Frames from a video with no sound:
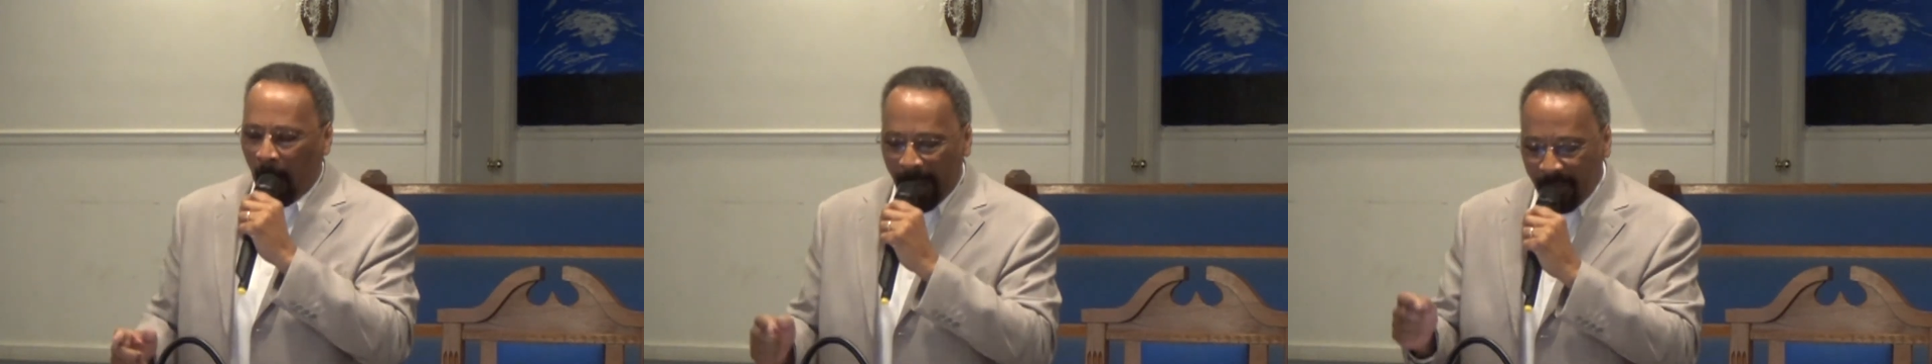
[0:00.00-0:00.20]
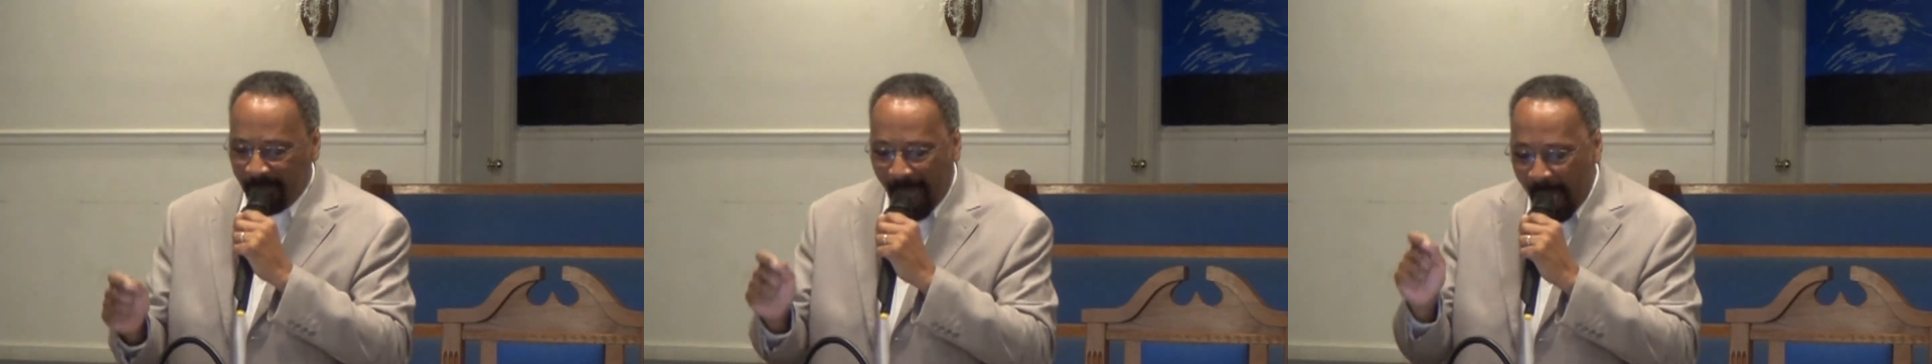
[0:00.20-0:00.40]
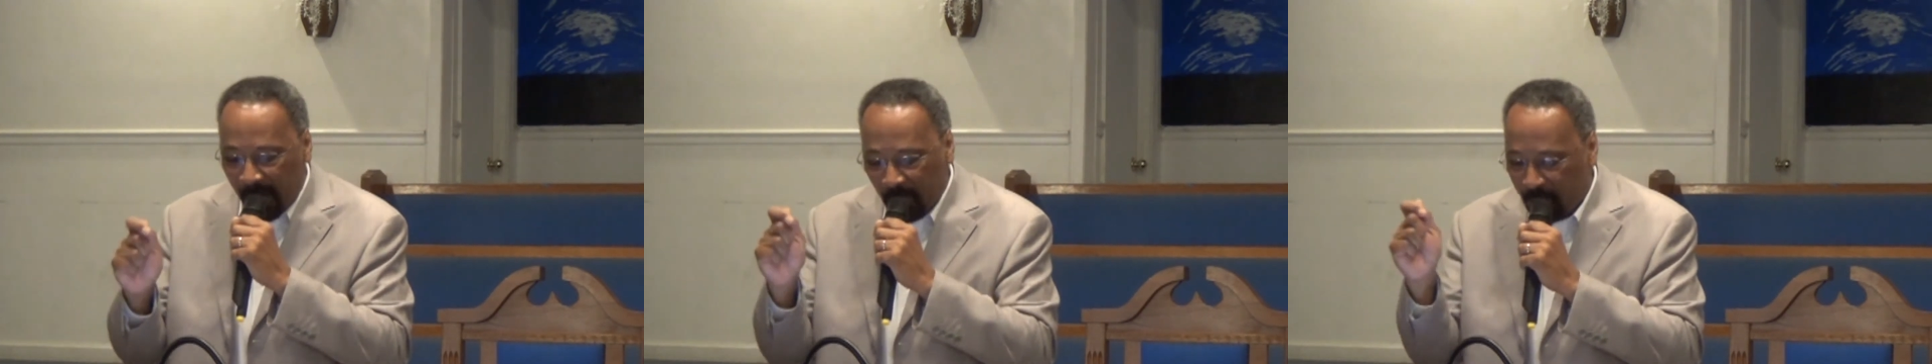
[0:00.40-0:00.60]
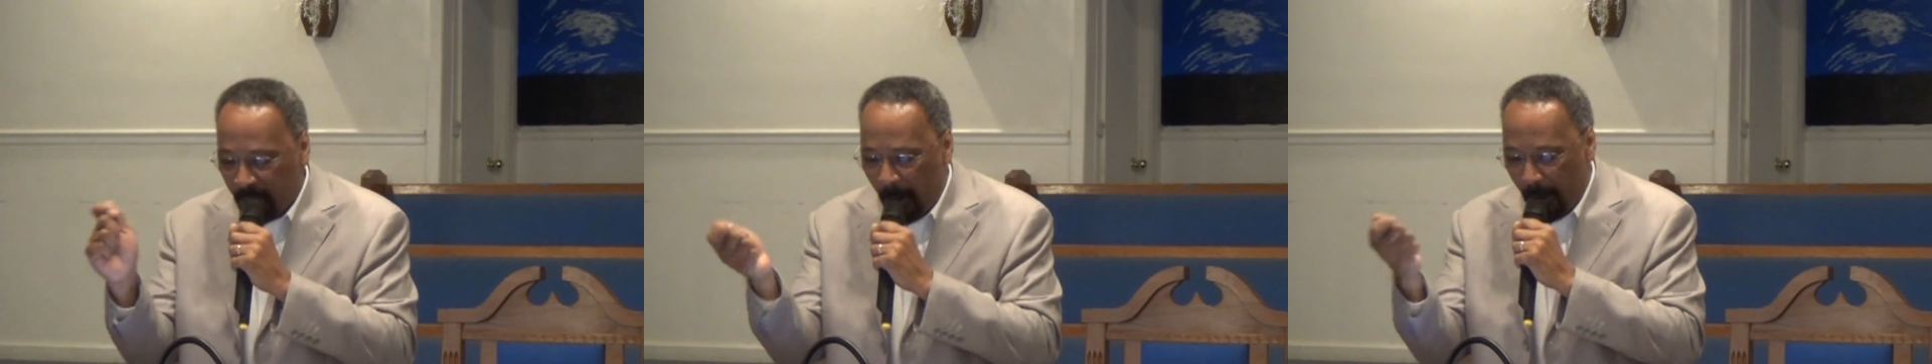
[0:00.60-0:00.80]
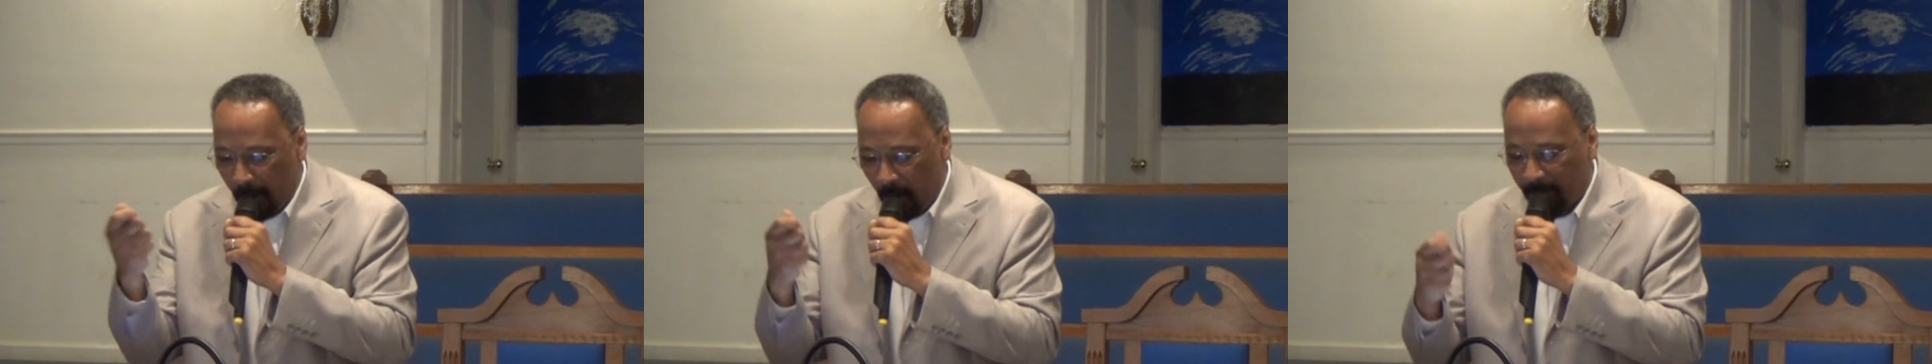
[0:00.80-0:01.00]
we've got
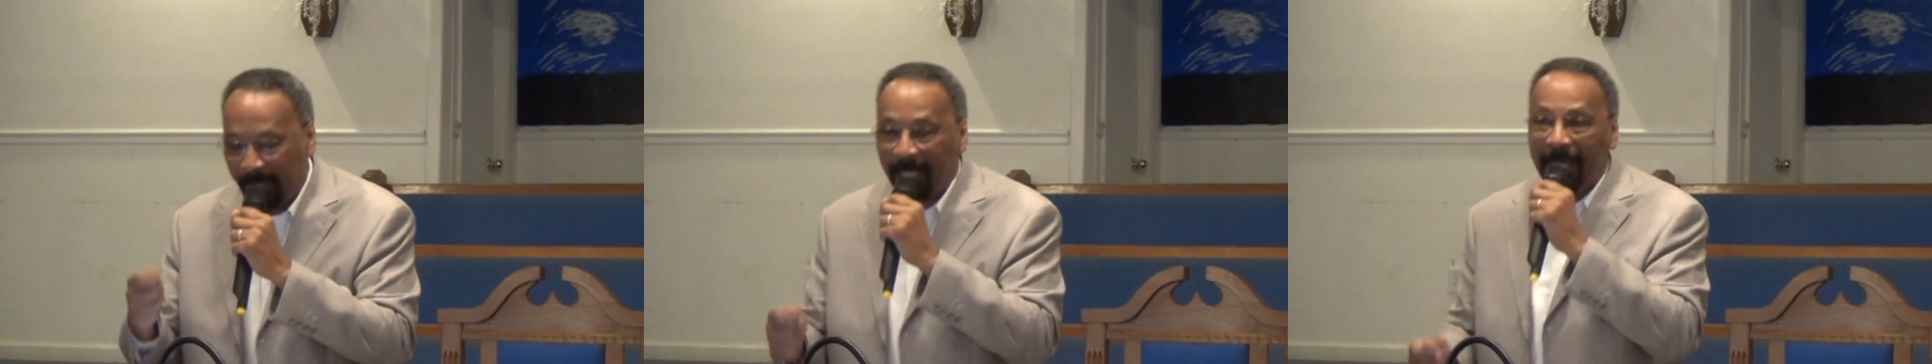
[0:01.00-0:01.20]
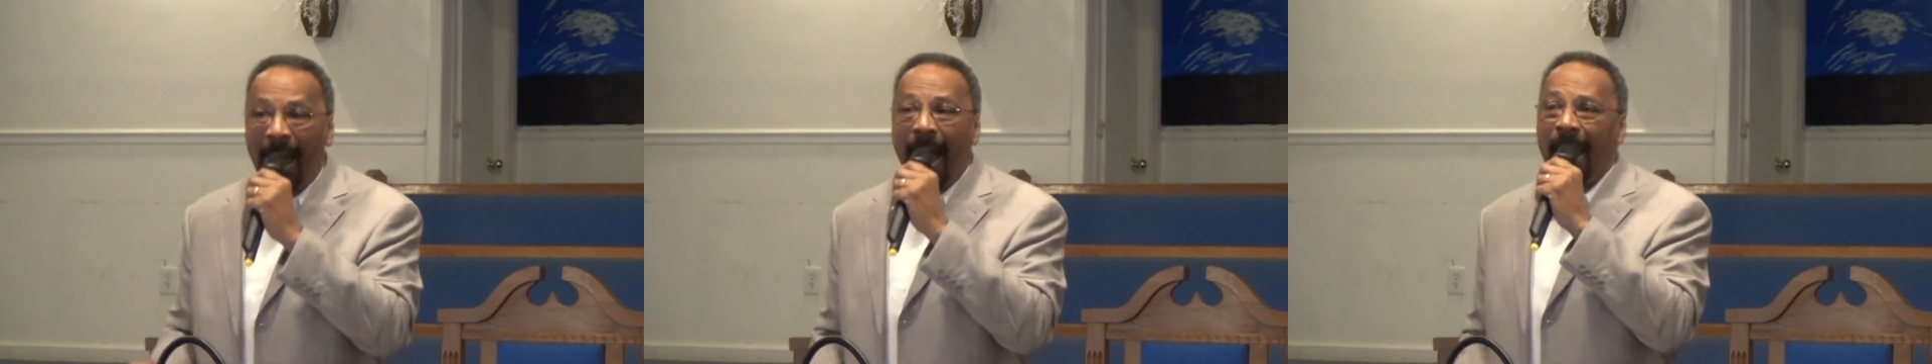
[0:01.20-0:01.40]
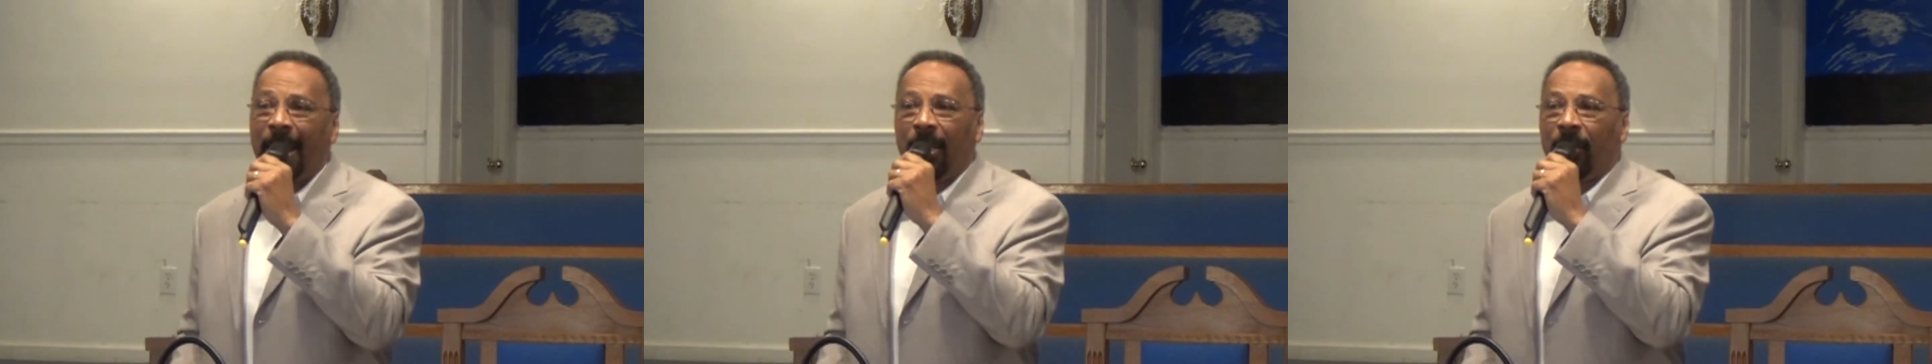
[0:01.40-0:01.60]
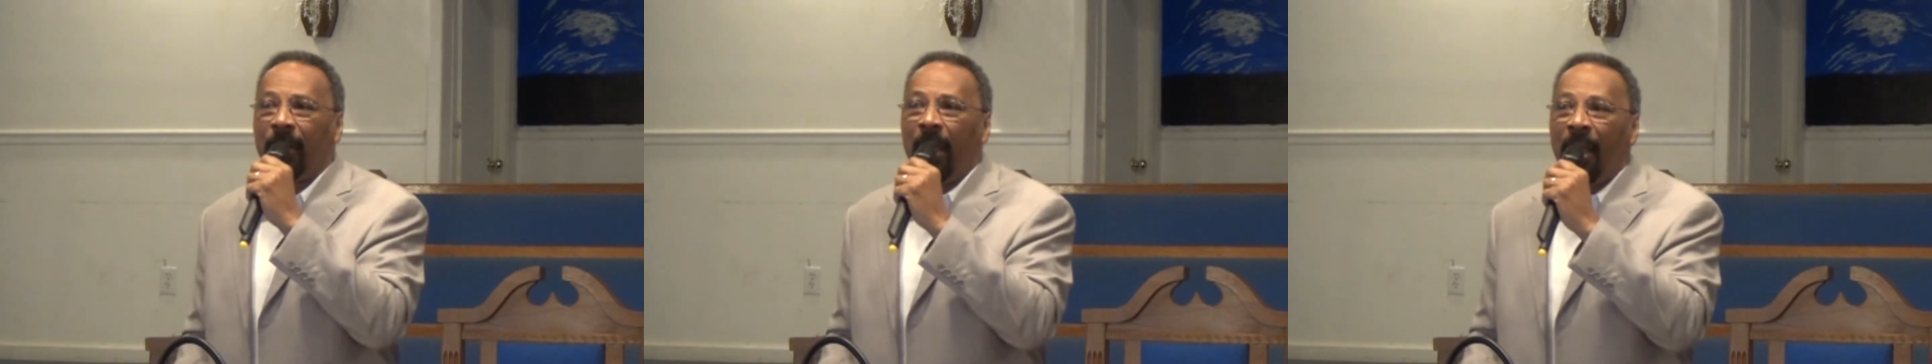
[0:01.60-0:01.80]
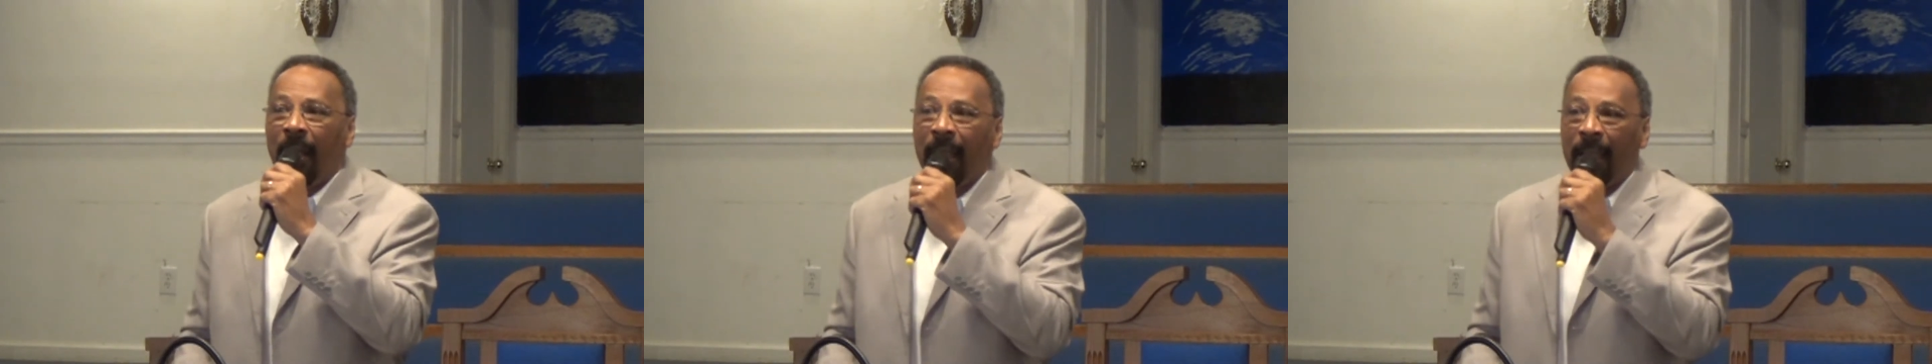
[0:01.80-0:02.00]
to turn on the
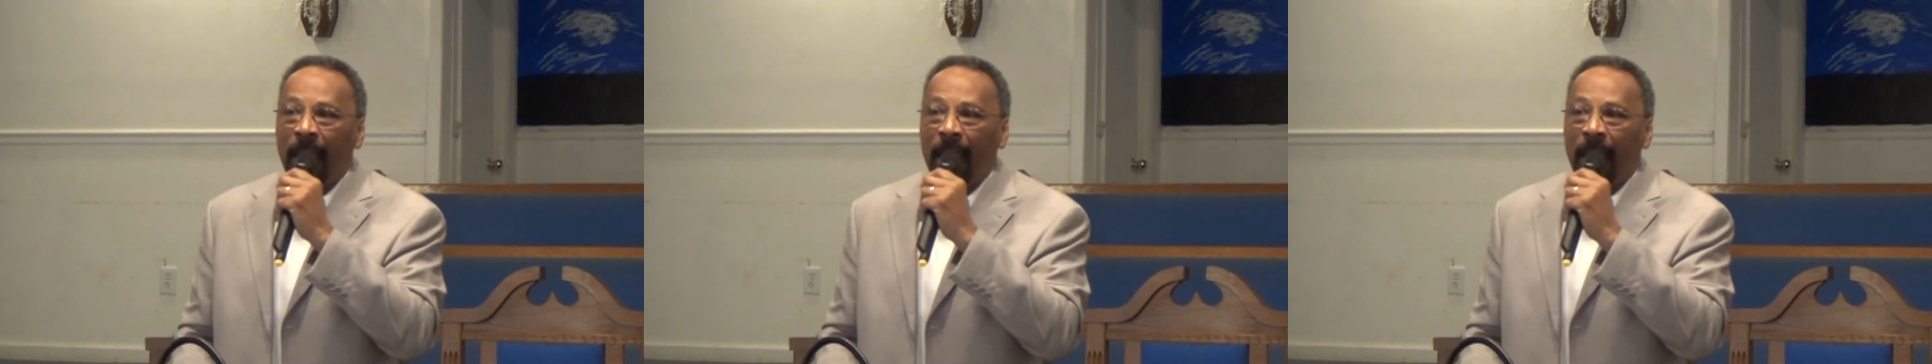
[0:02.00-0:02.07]
light.